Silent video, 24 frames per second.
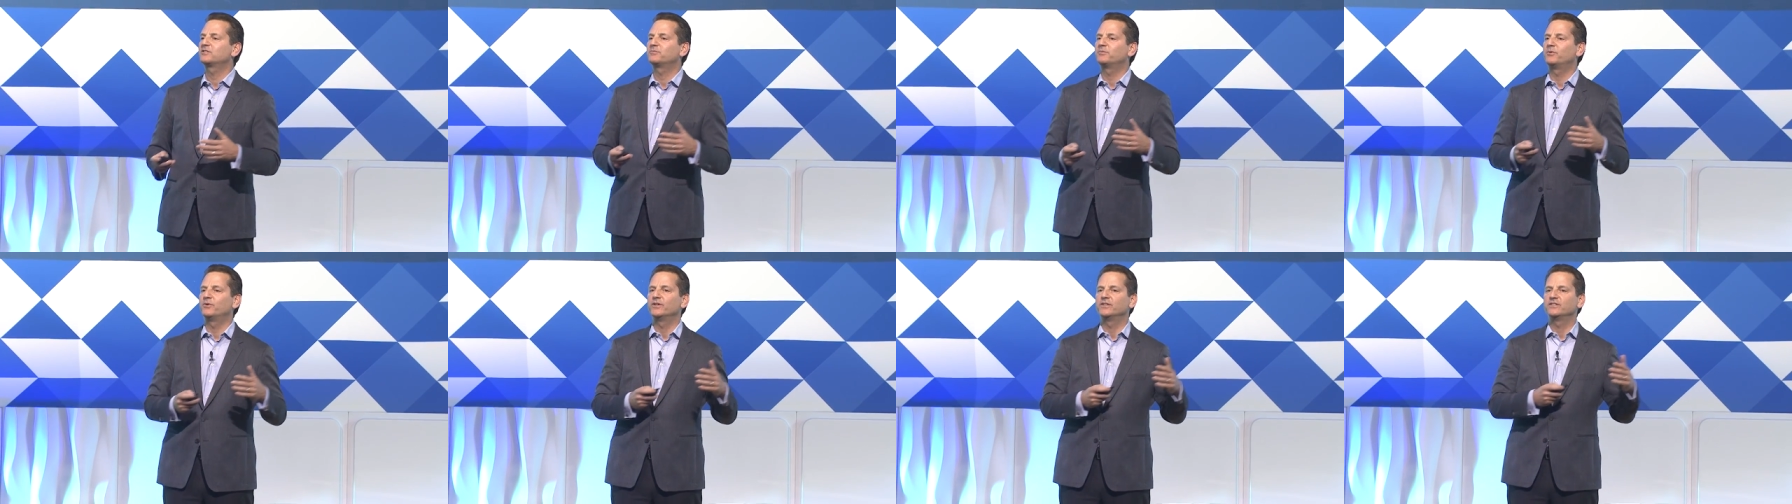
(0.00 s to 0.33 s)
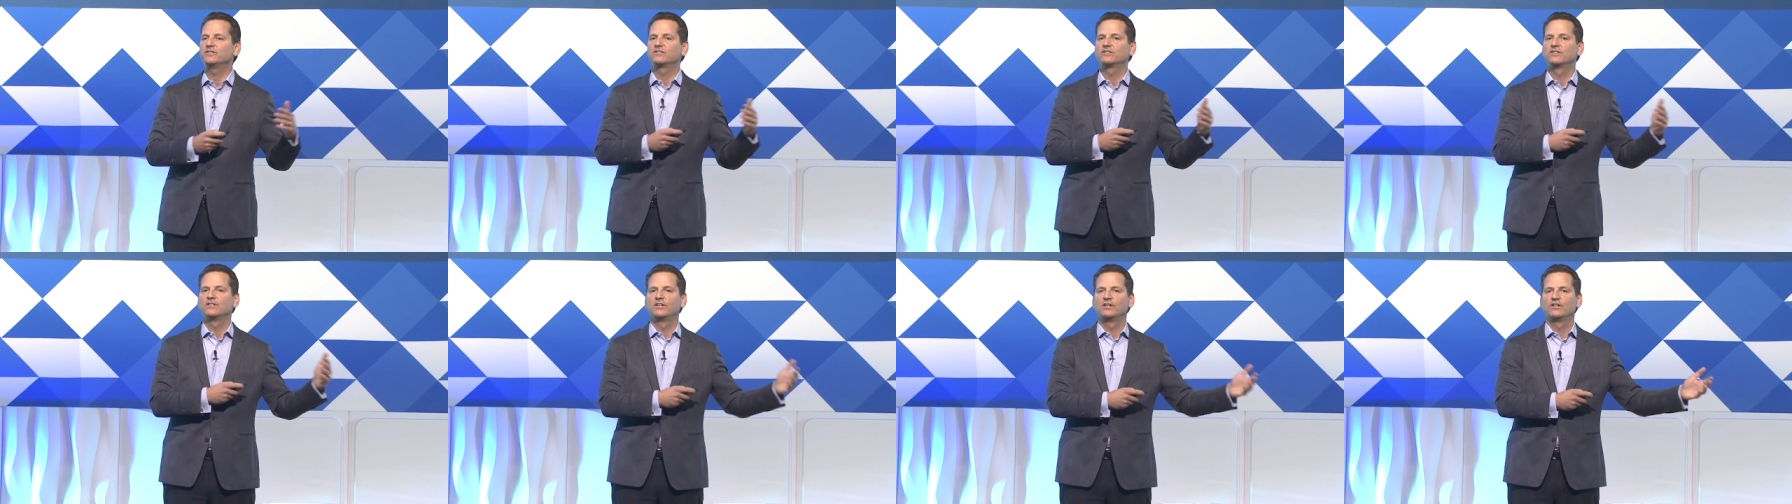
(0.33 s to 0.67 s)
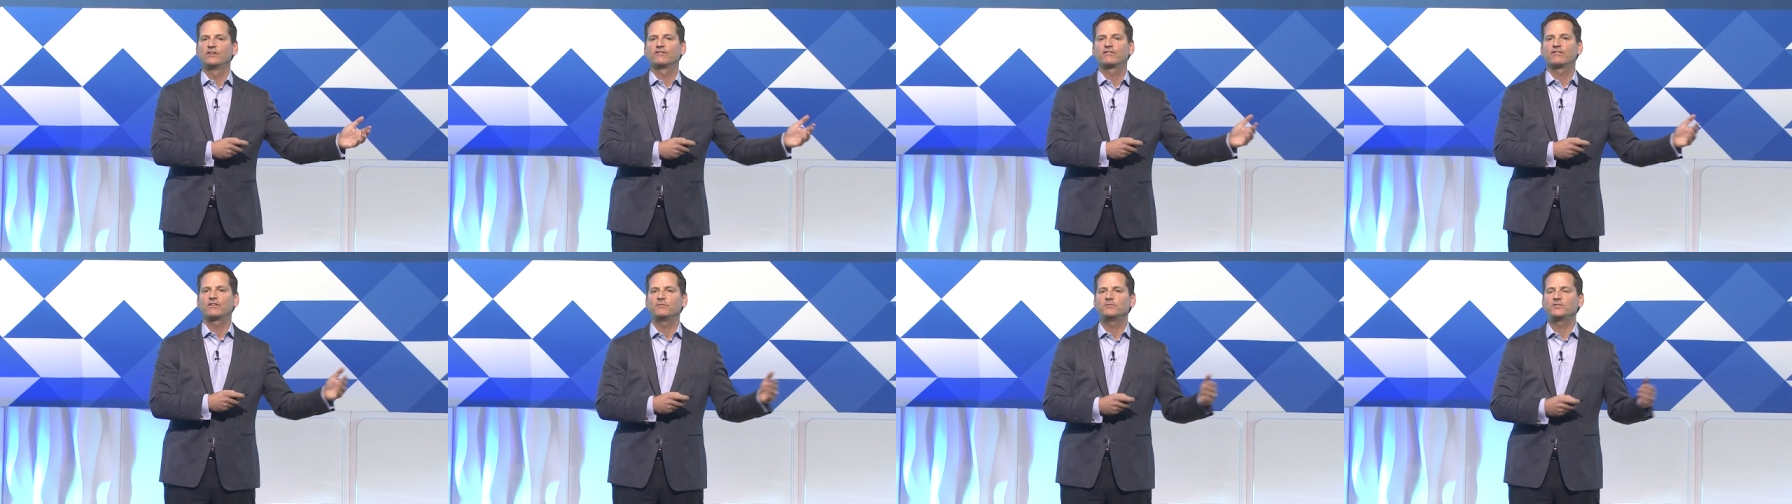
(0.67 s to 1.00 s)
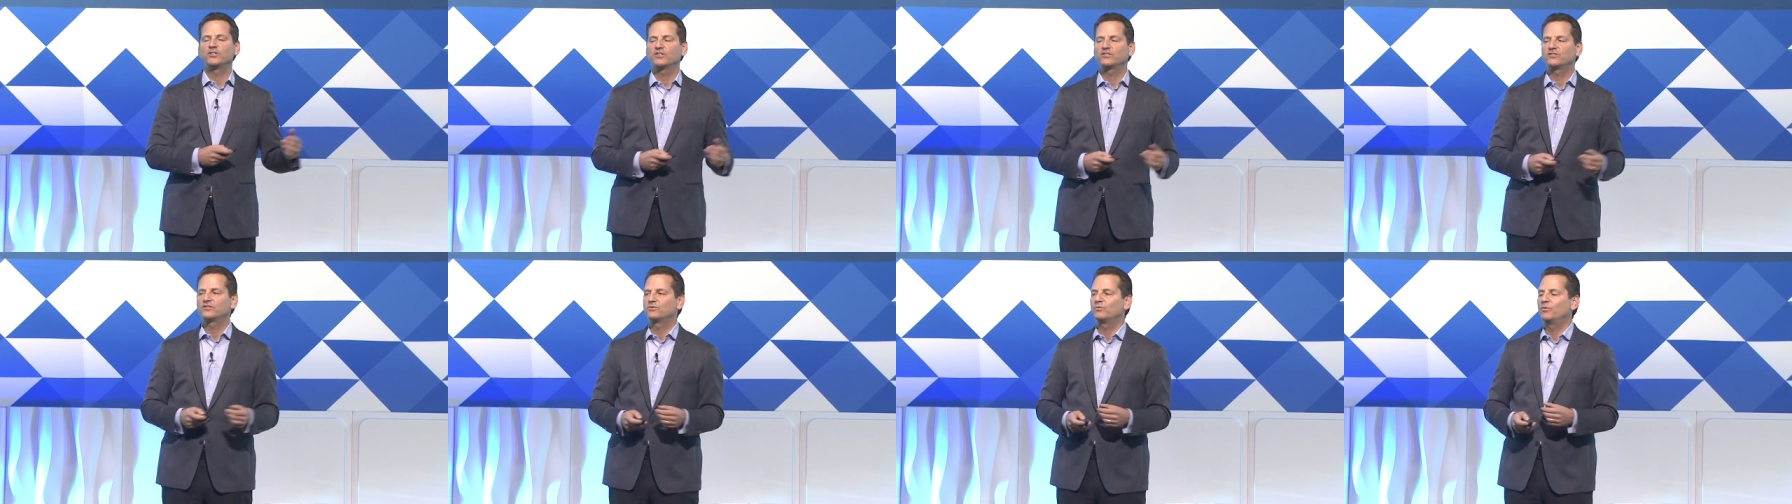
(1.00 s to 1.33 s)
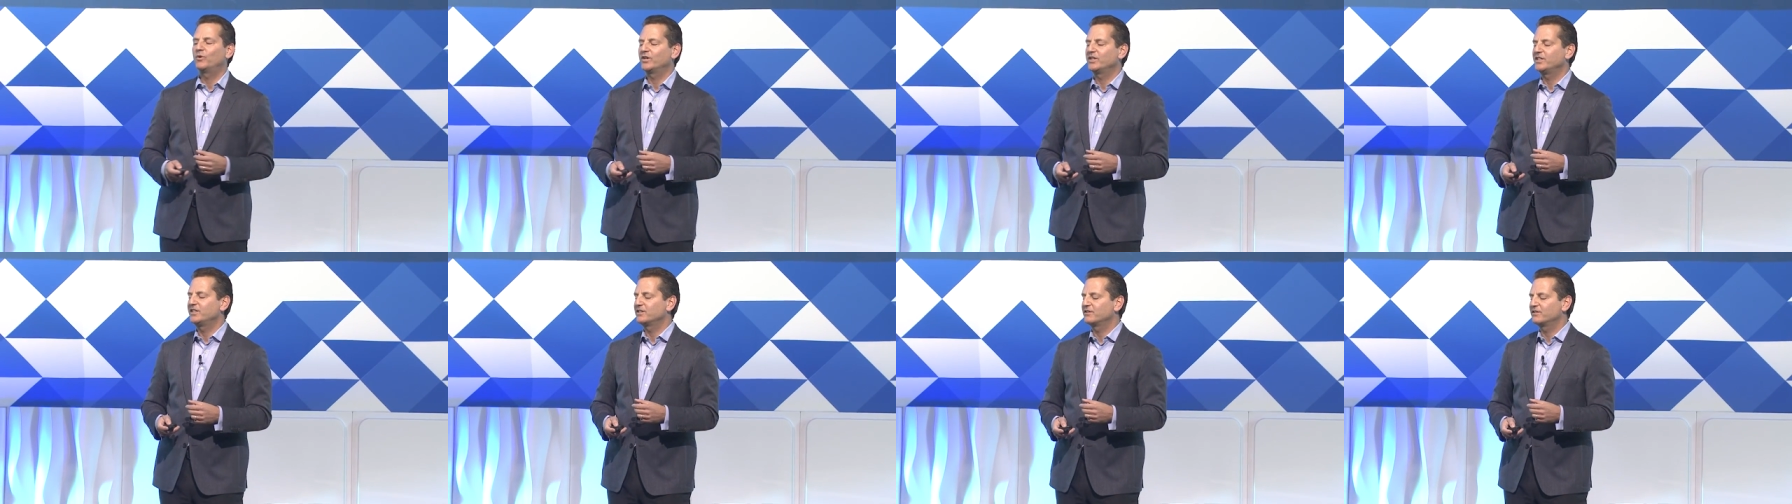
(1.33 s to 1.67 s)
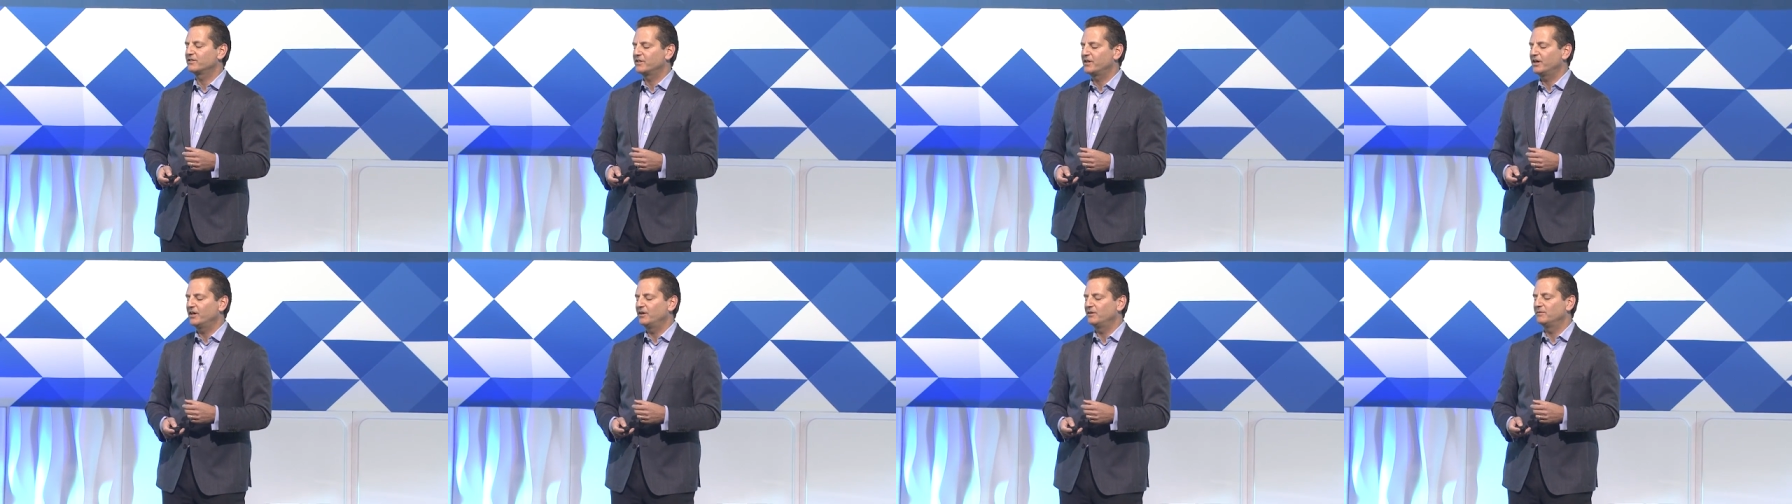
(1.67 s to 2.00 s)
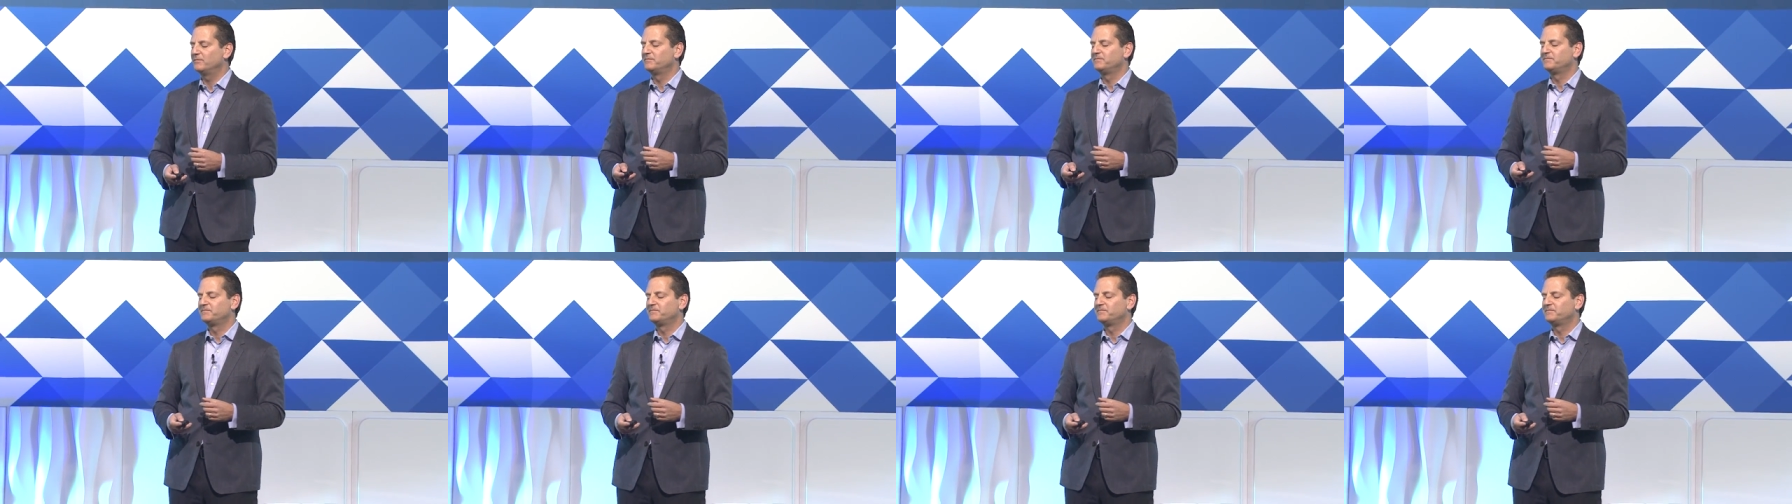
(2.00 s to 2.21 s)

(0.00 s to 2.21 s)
points from just one year ago.